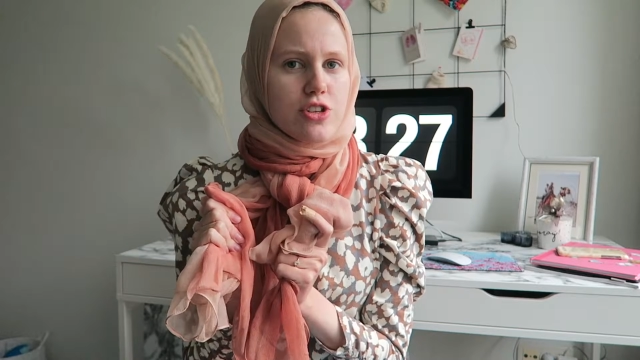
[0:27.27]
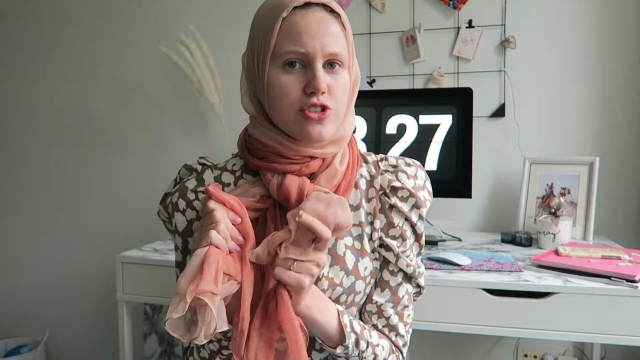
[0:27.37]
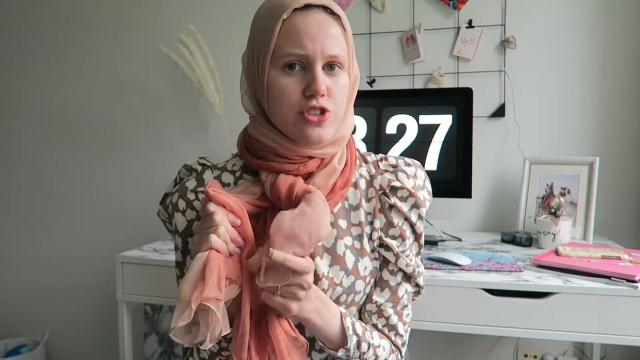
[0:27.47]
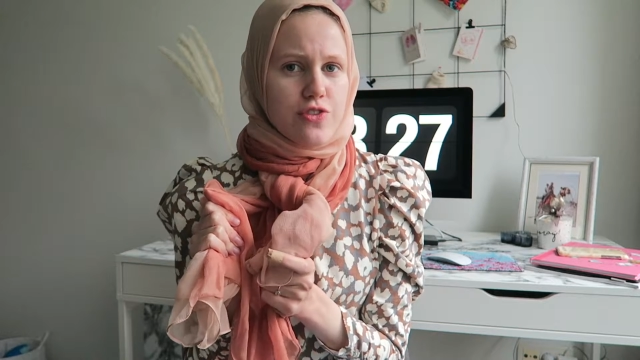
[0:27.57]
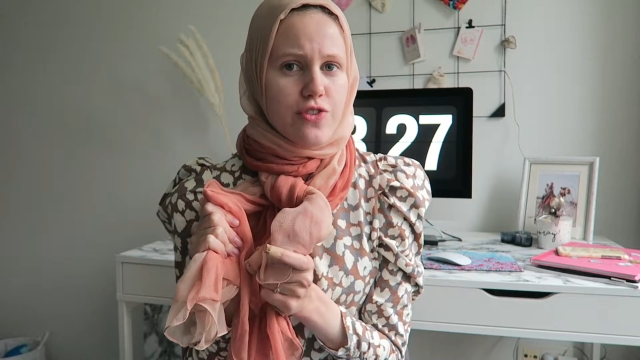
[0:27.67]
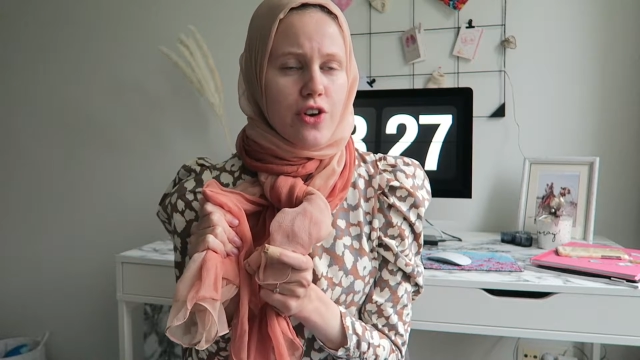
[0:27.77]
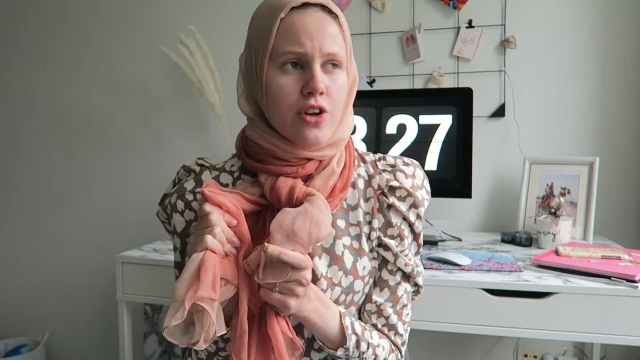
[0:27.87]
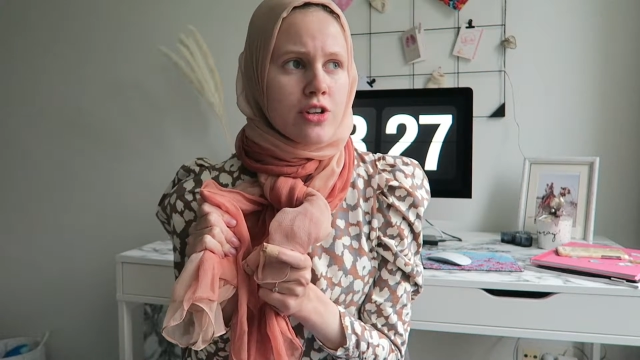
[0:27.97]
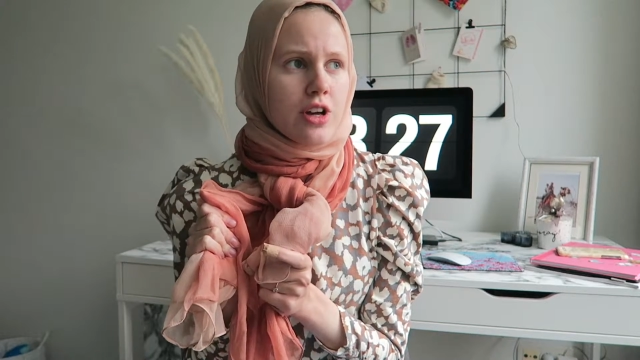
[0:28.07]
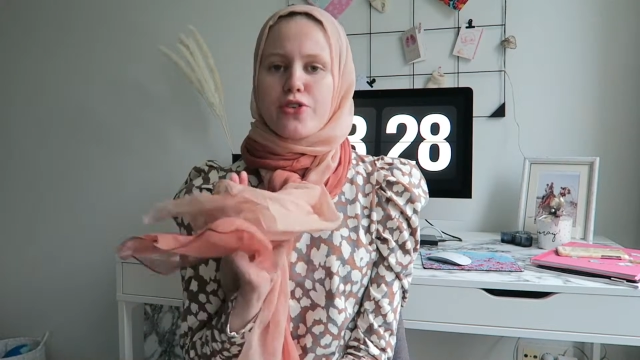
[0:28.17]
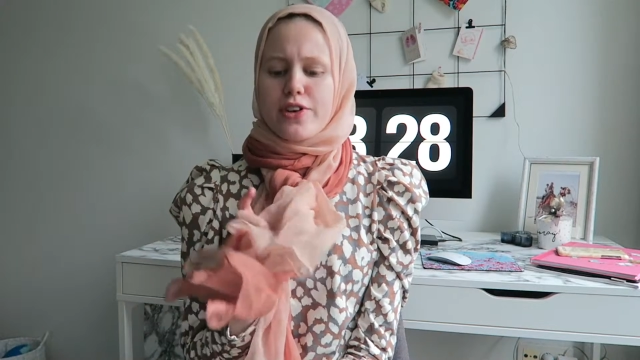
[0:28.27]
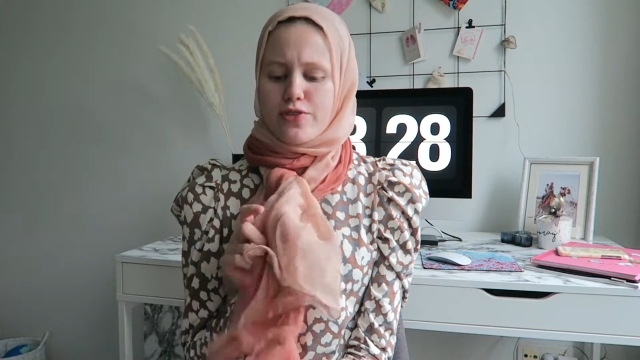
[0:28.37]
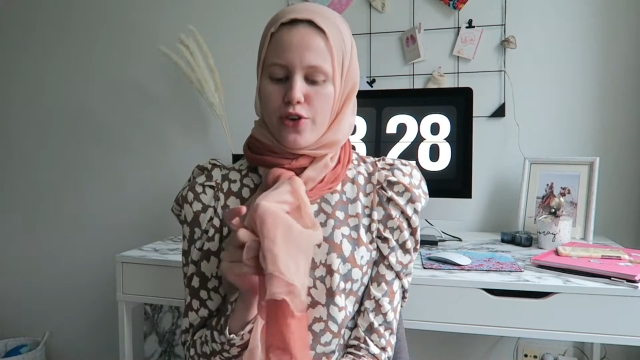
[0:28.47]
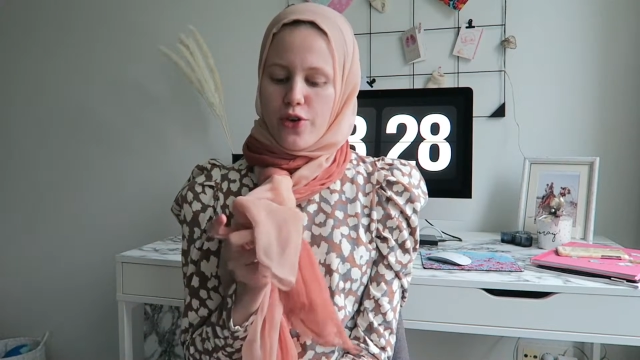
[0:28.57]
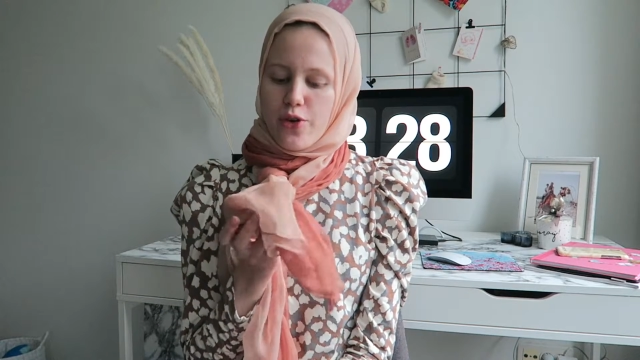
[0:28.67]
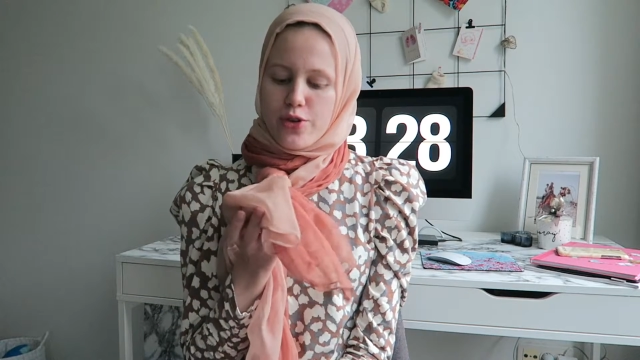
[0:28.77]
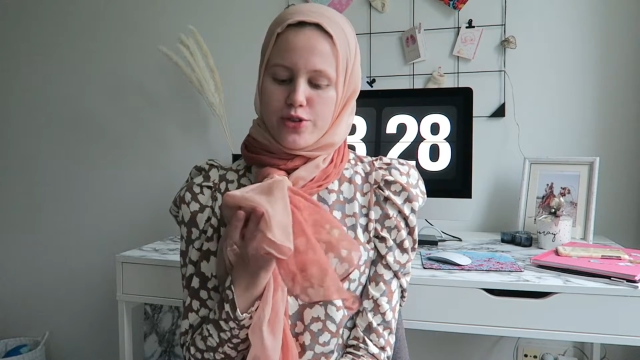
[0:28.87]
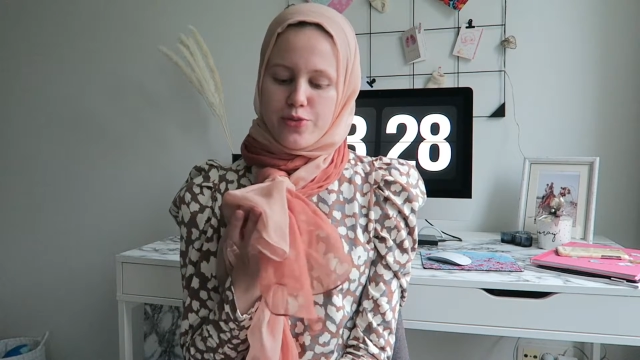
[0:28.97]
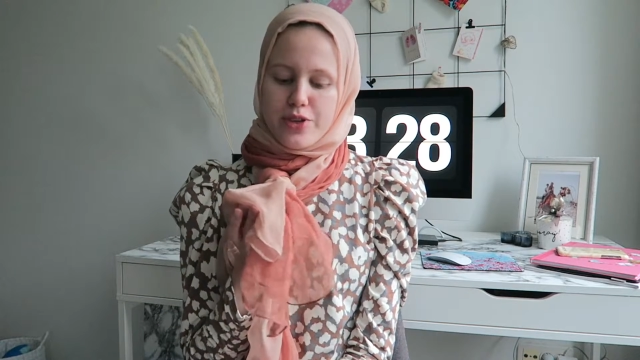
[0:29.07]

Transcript: chiffon, perfect for autumn.